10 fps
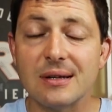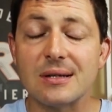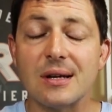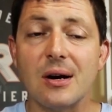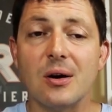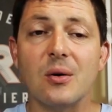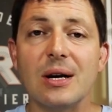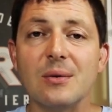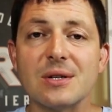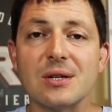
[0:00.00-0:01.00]
So
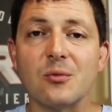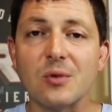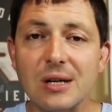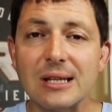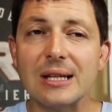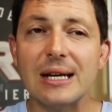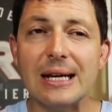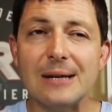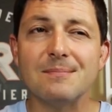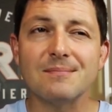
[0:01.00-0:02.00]
it was a
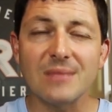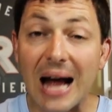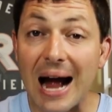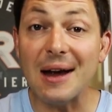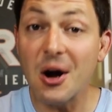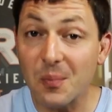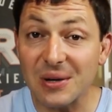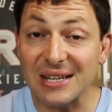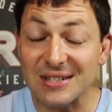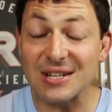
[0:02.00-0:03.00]
really
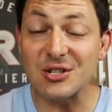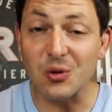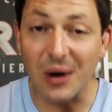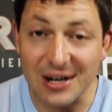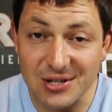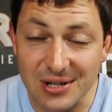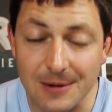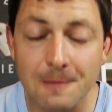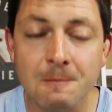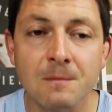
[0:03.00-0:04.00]
eye-opening
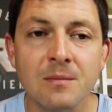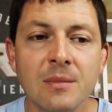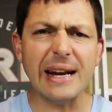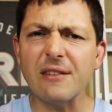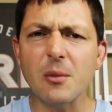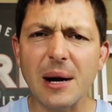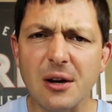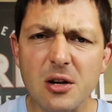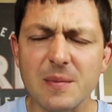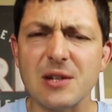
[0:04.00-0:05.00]
situation. And everybody
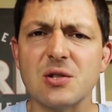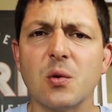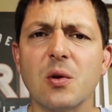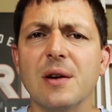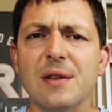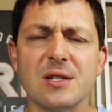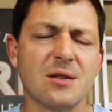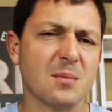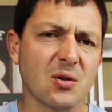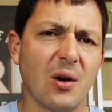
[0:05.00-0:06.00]
knows my story that's
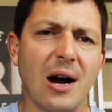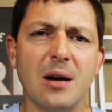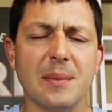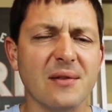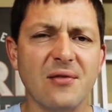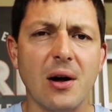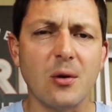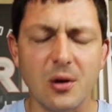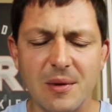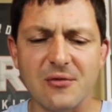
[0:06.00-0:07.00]
subscribed and been
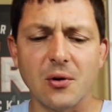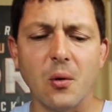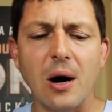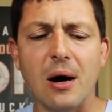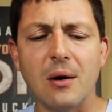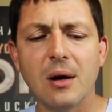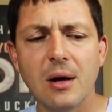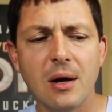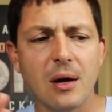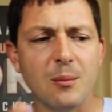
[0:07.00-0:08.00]
following me for a while.
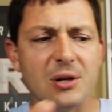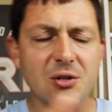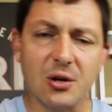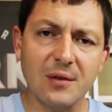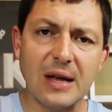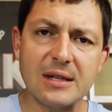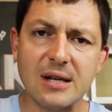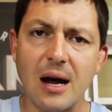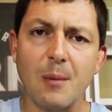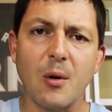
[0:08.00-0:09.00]
But during that
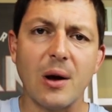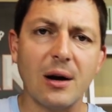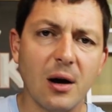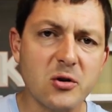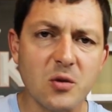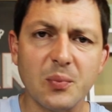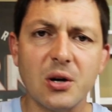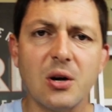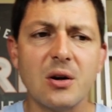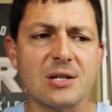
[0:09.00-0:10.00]
time, I read 100
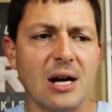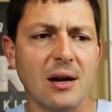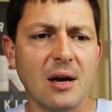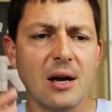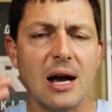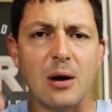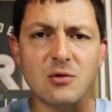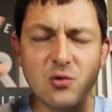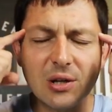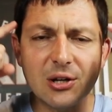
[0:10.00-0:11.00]
books. I, I
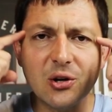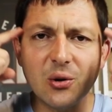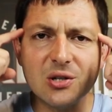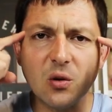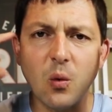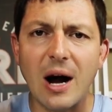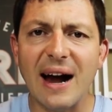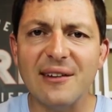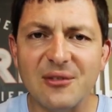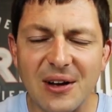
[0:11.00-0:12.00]
was really curious of
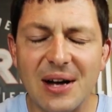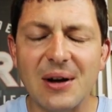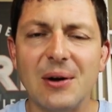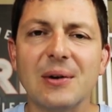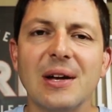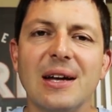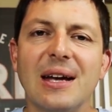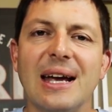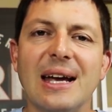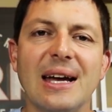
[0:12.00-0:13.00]
why I failed,
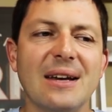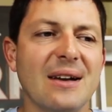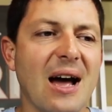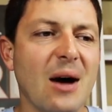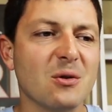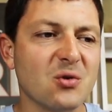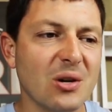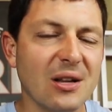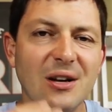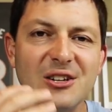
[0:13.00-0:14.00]
and I was
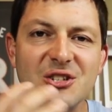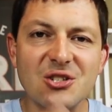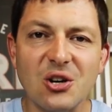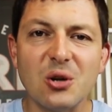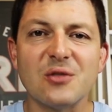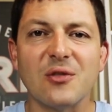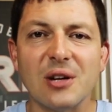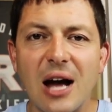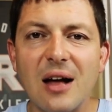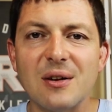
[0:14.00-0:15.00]
really in a search for
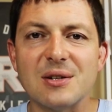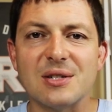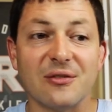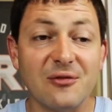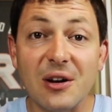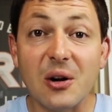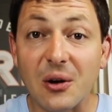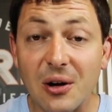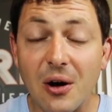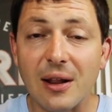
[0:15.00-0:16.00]
knowledge to
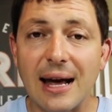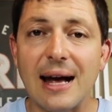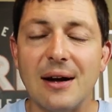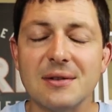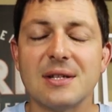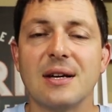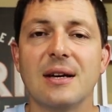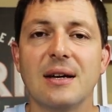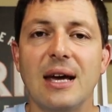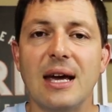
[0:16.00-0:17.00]
figure it all out.
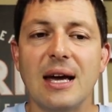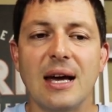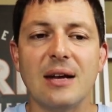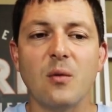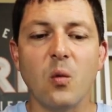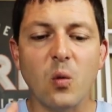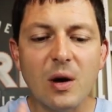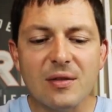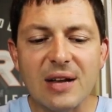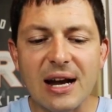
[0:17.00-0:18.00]
And
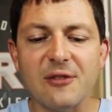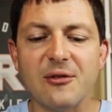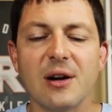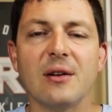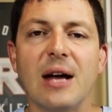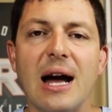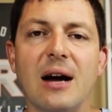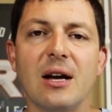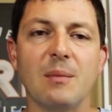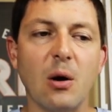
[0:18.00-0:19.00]
one thing I figured
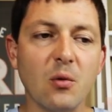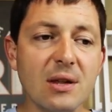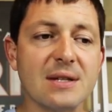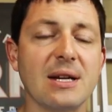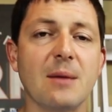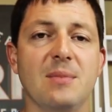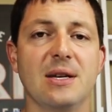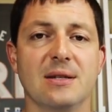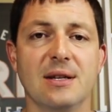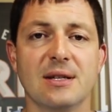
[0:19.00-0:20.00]
out in my real estate
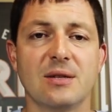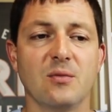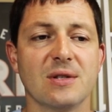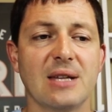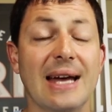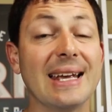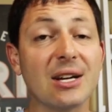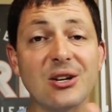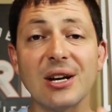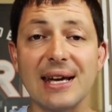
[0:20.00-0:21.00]
business was that
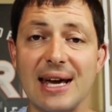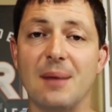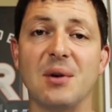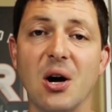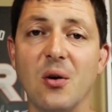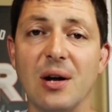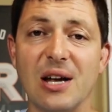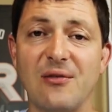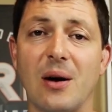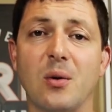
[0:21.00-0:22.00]
it could have kept
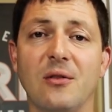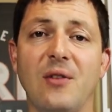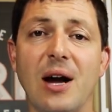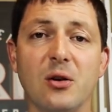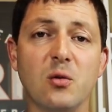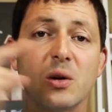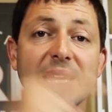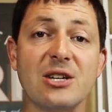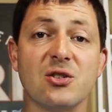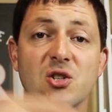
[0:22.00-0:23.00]
going if I would have valued
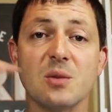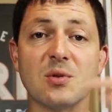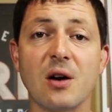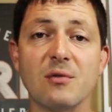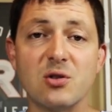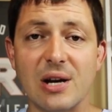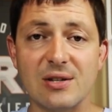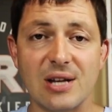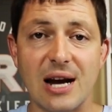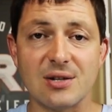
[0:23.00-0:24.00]
relationships over
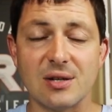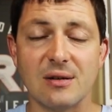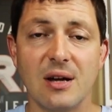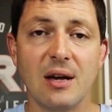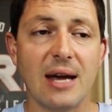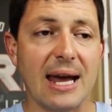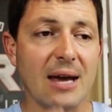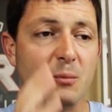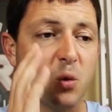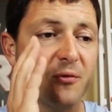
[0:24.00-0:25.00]
transaction
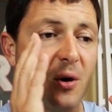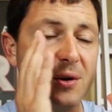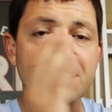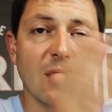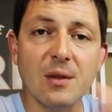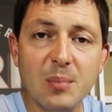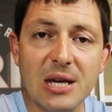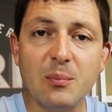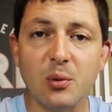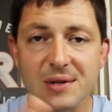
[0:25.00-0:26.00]
and more focused on the
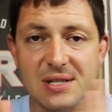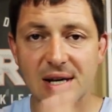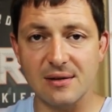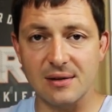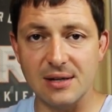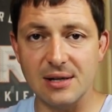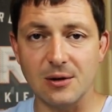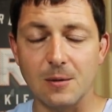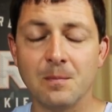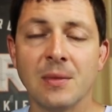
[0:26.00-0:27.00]
people instead of the
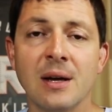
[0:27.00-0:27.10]
deal.